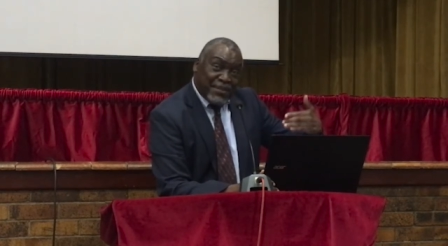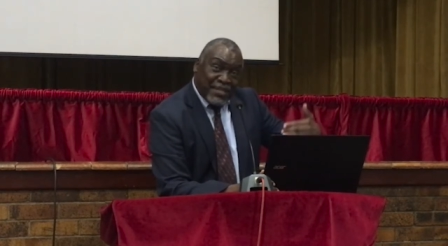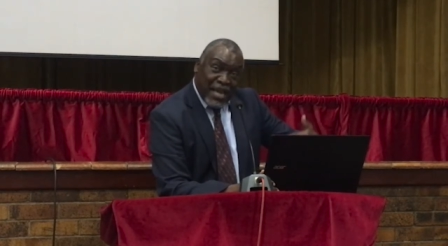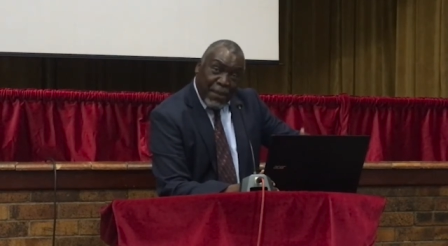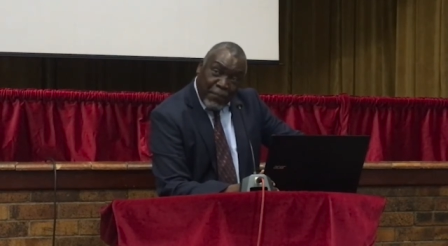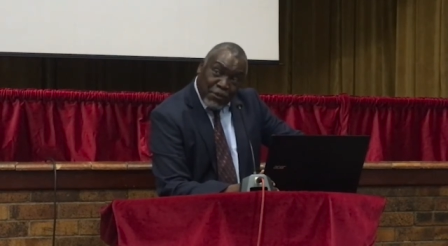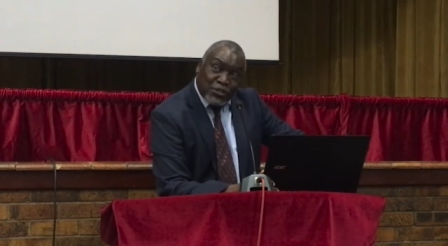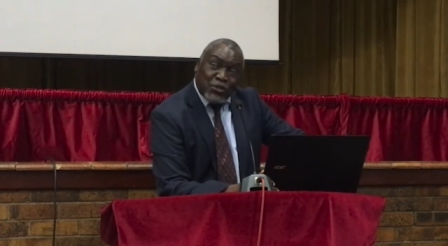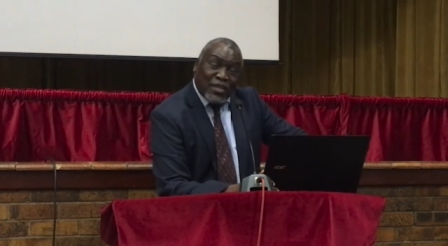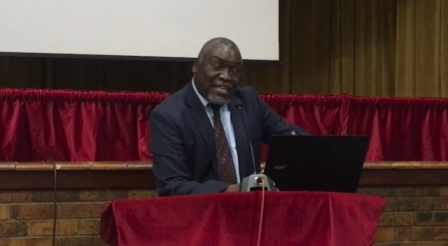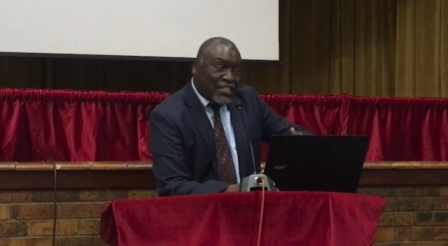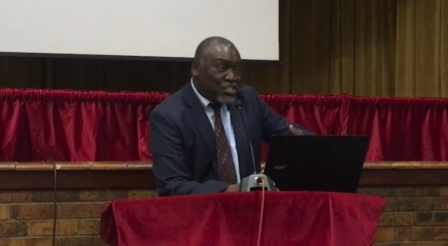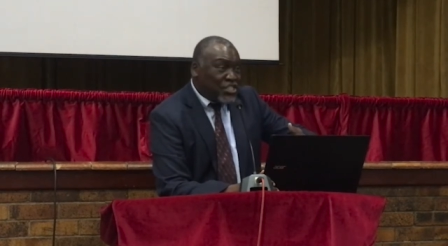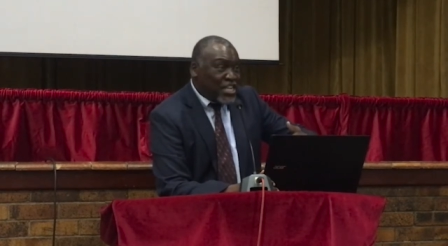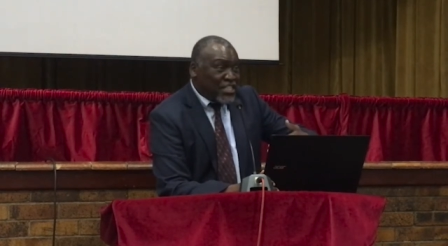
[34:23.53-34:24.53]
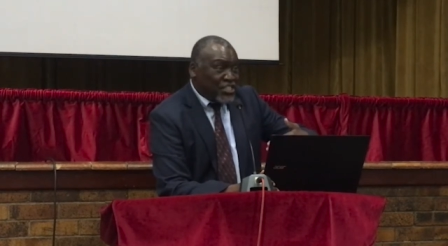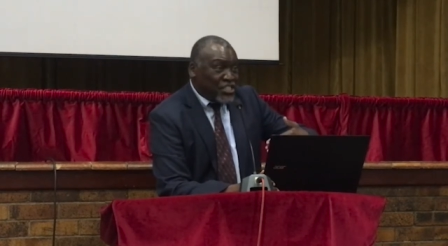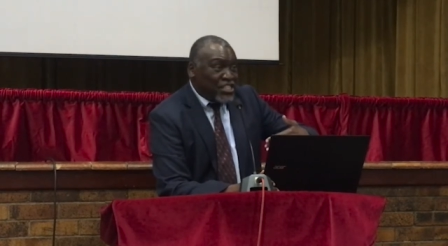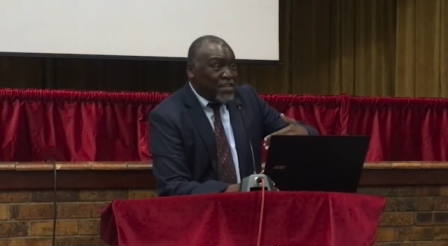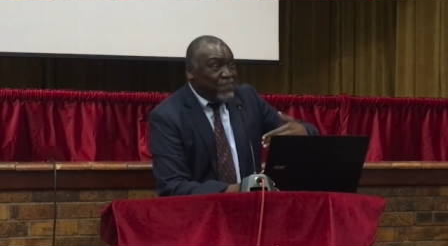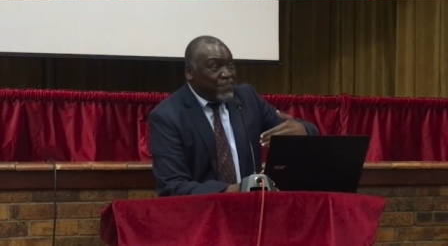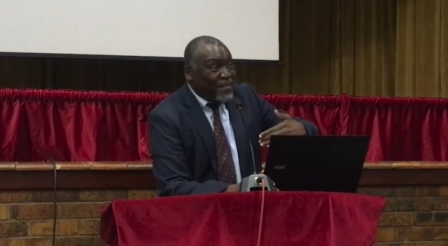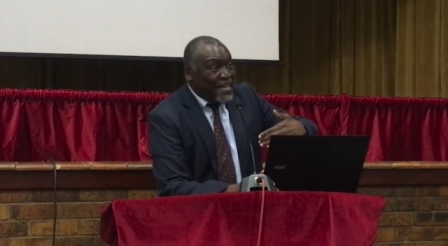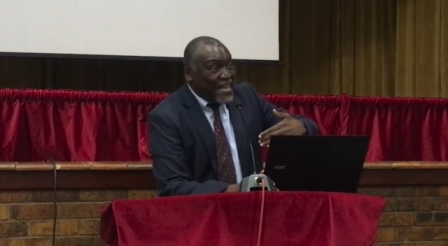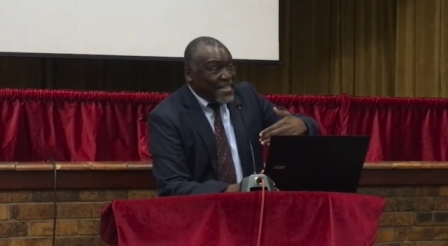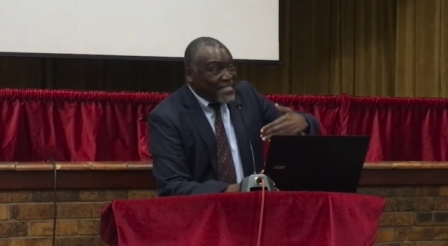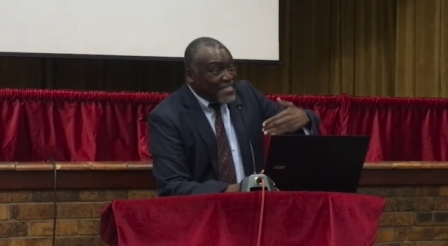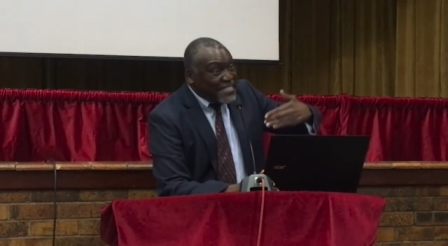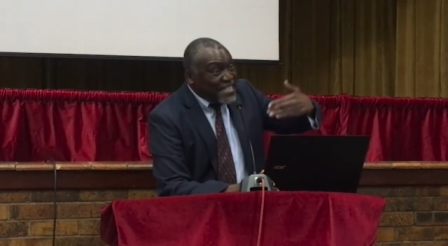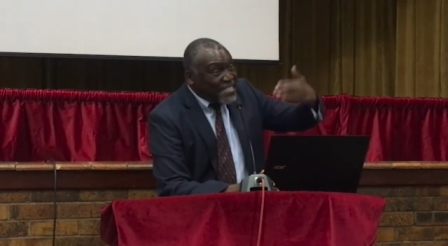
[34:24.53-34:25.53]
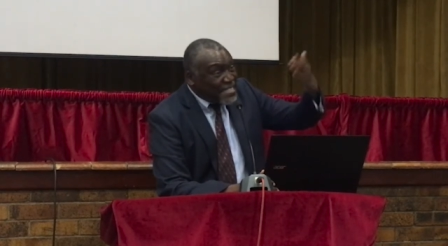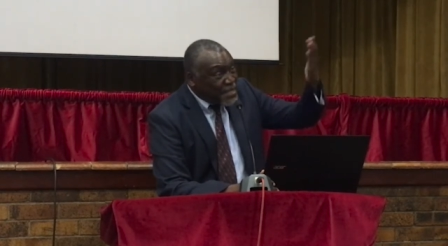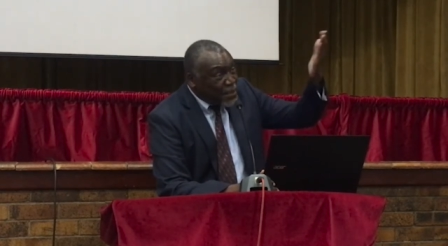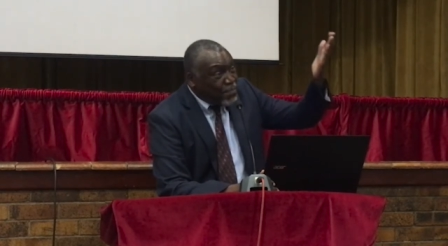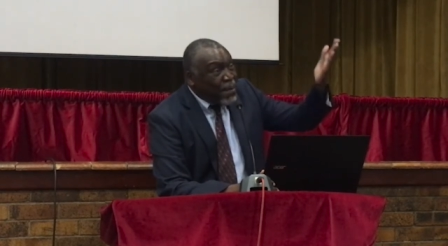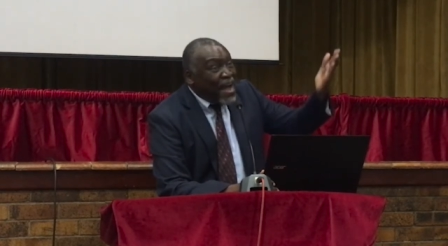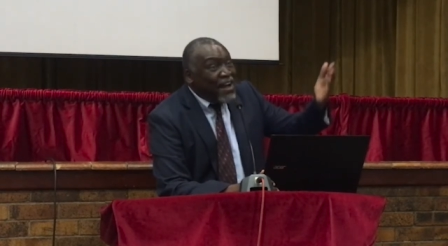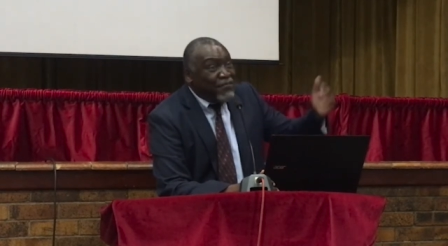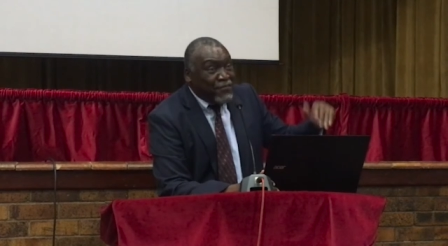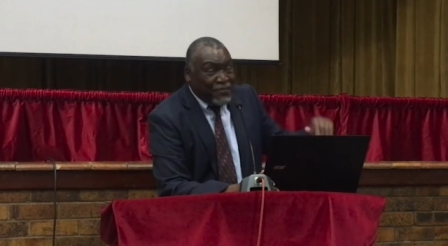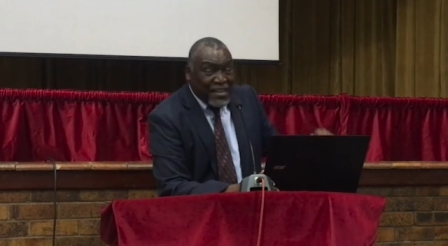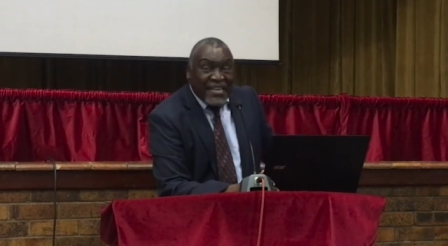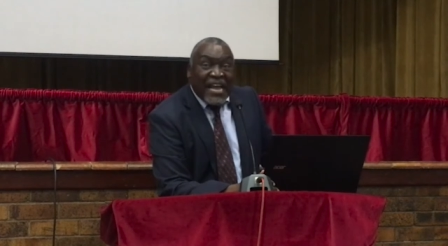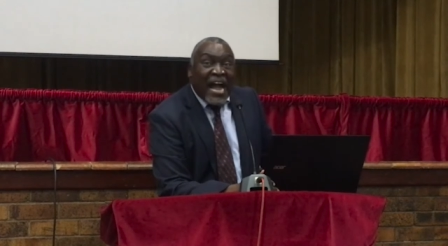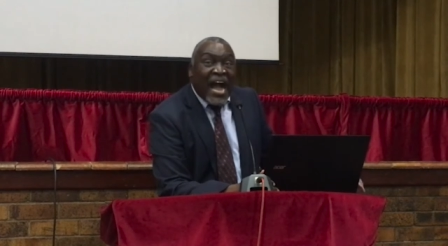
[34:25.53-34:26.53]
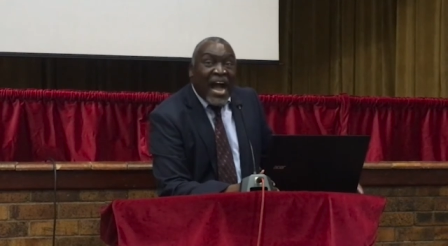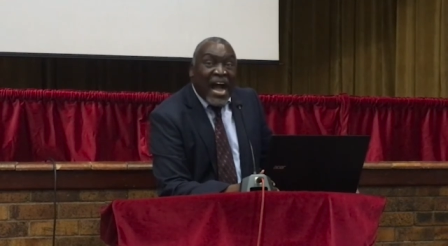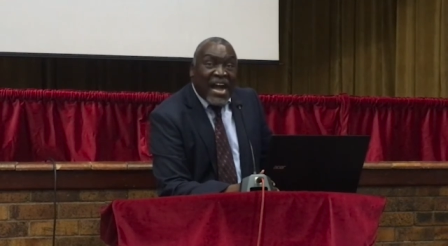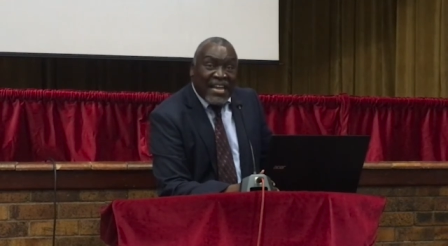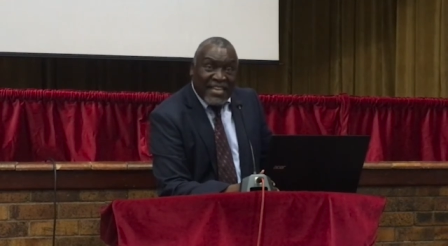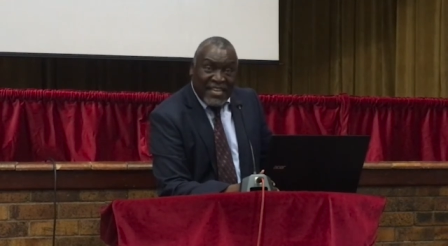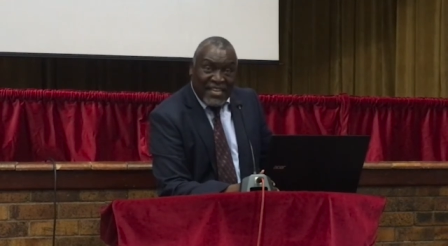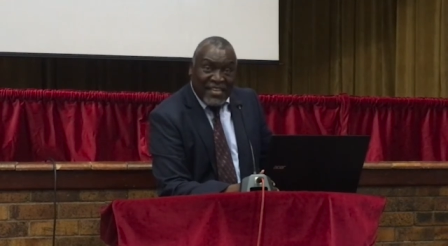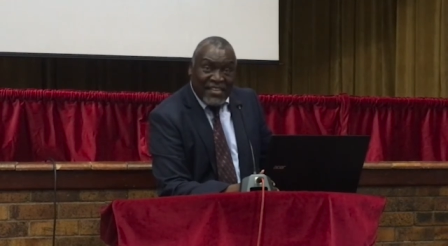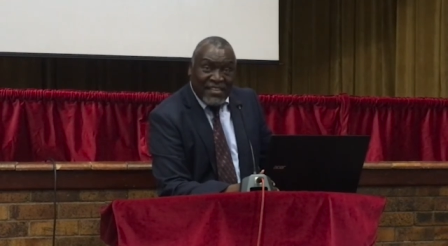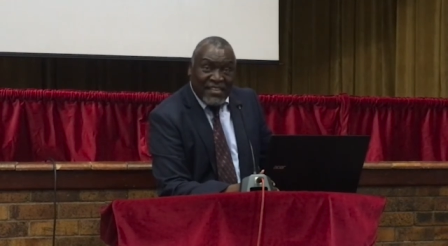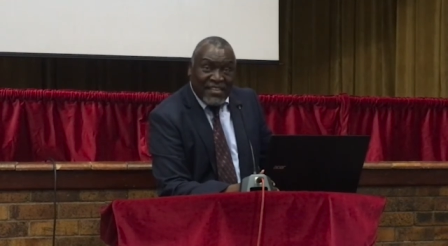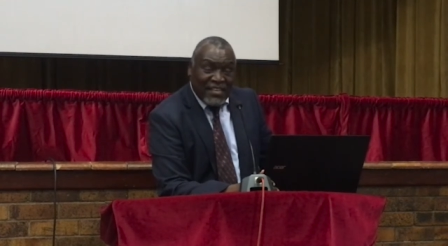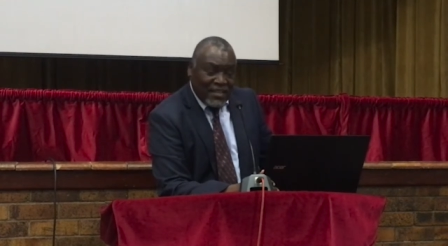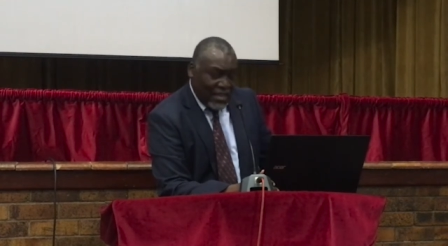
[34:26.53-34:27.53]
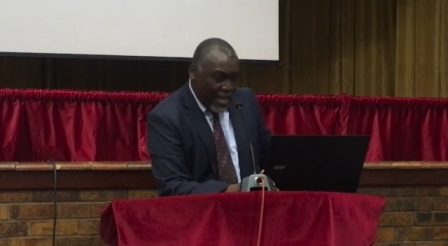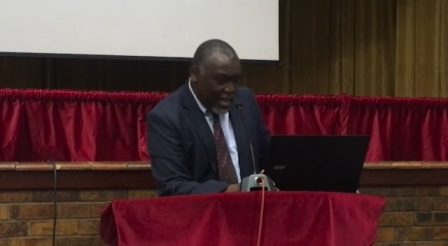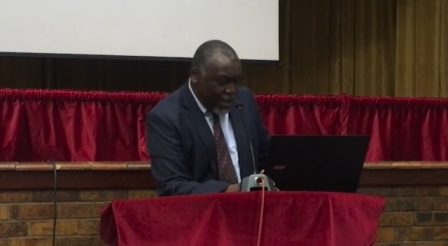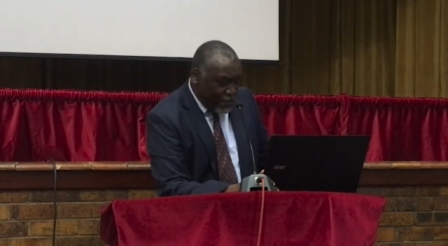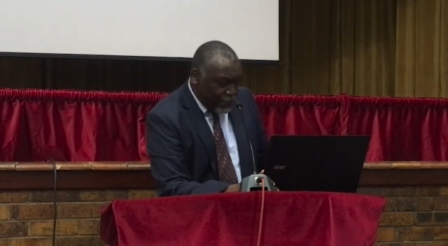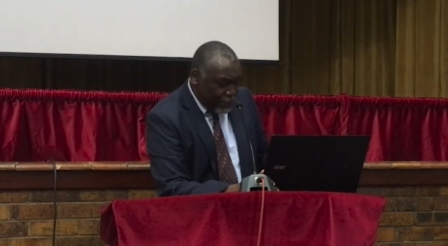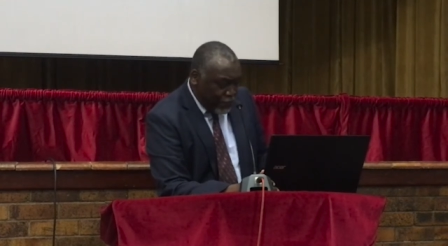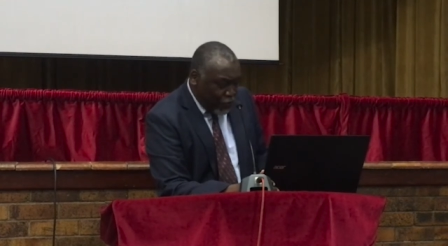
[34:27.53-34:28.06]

the Apostolic Church had set the bar very high hmm. uh,